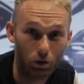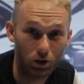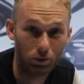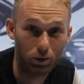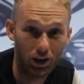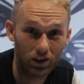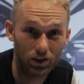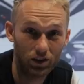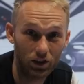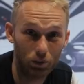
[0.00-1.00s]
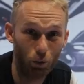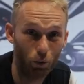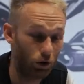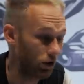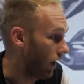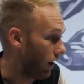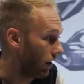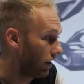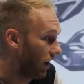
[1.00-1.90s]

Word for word: respects this sport and